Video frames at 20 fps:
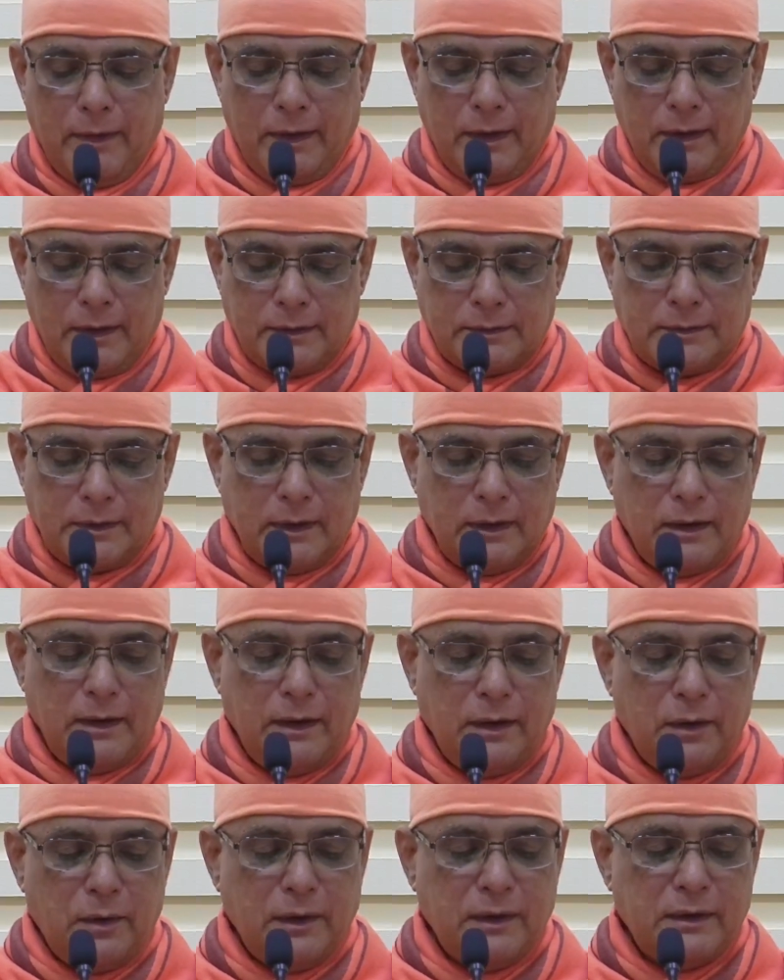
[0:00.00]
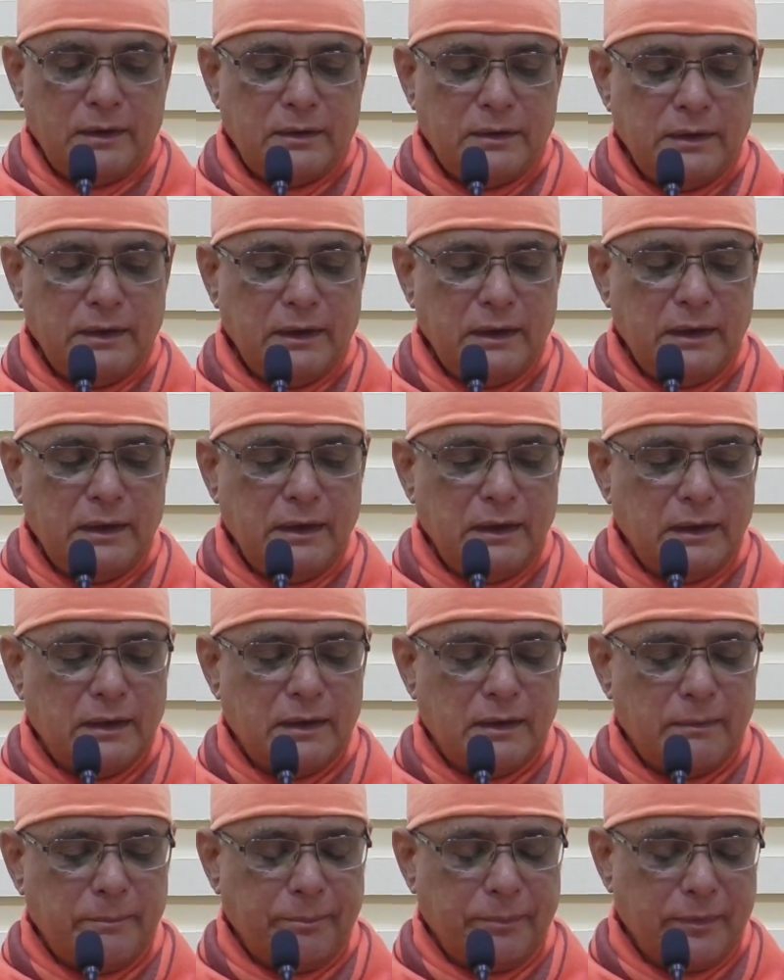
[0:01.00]
See, you can see
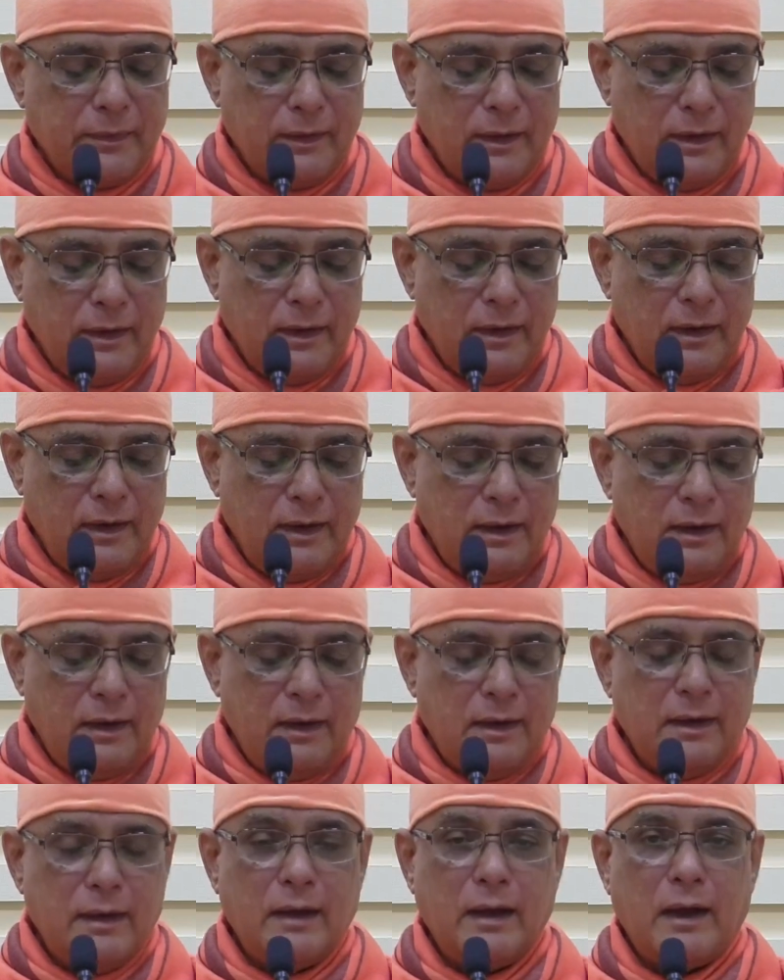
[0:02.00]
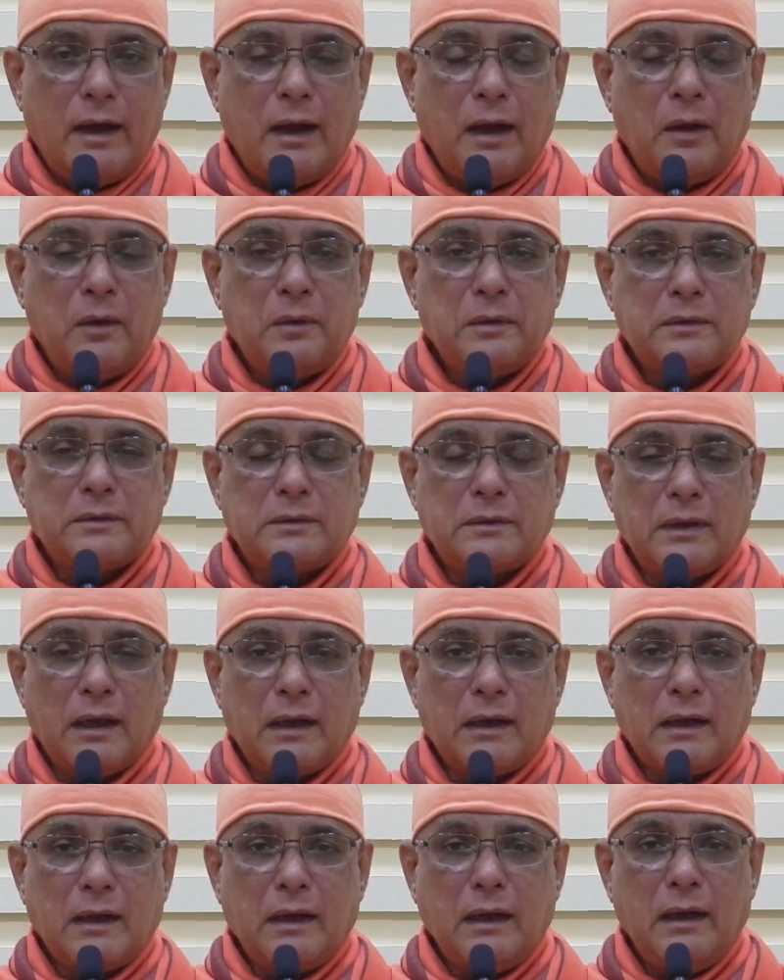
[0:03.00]
here how
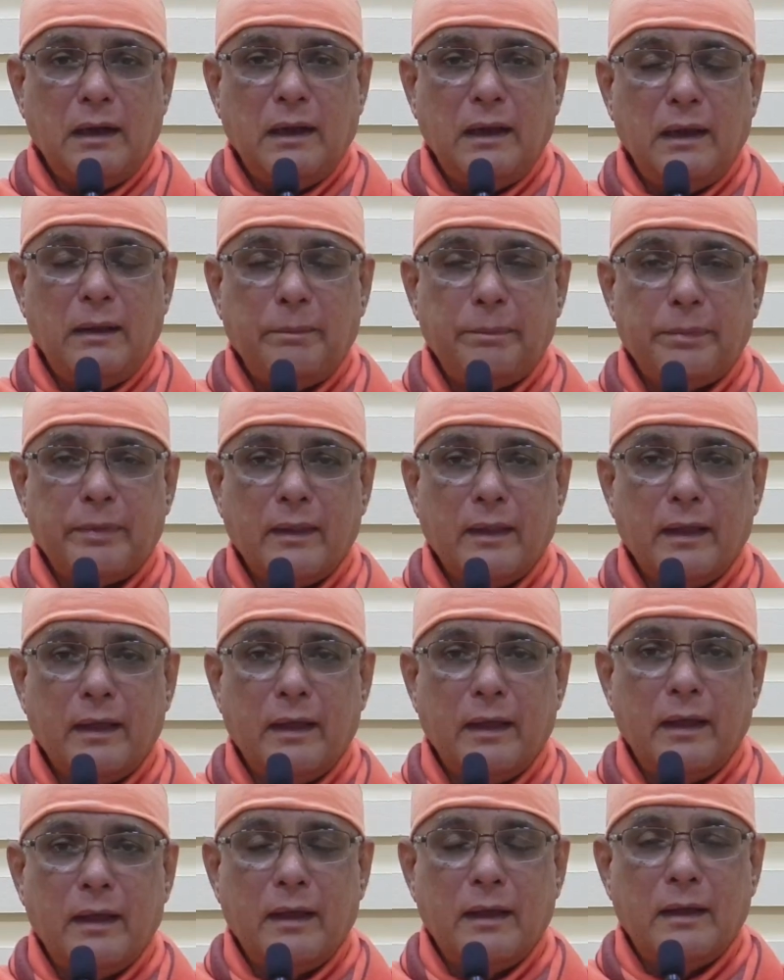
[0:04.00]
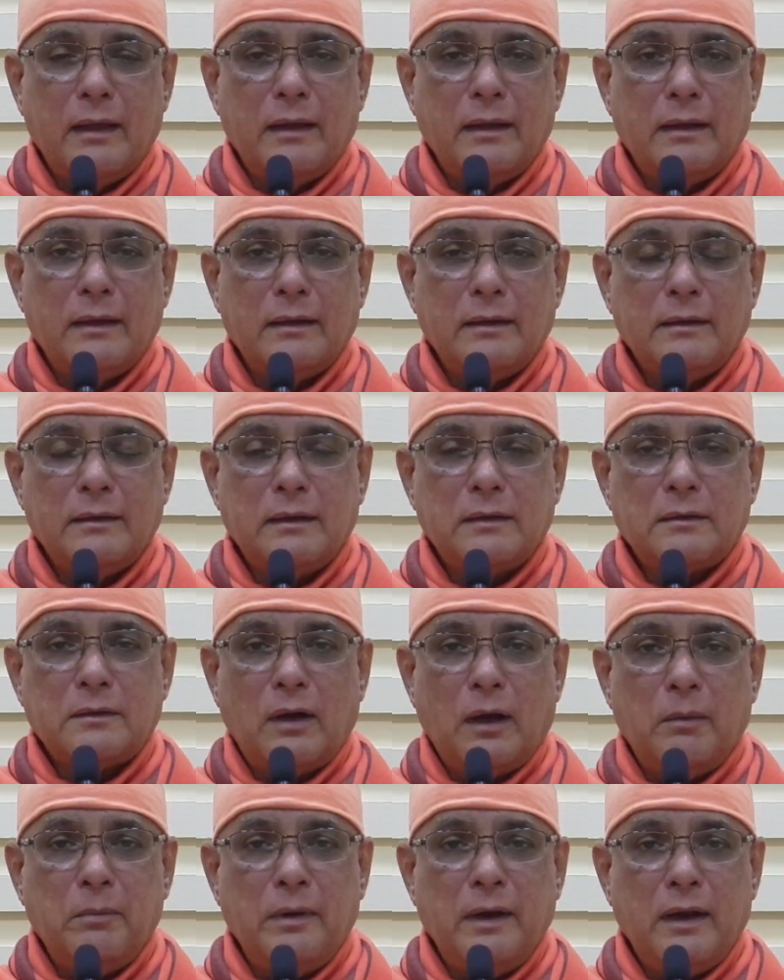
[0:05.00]
subtly this
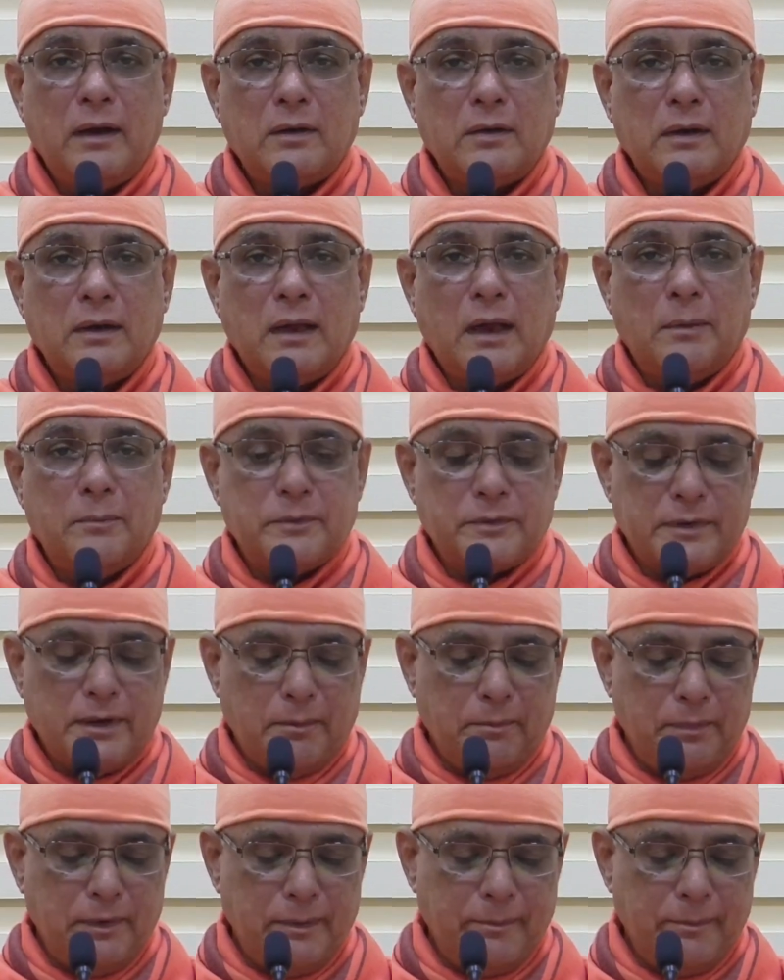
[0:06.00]
combination comes up.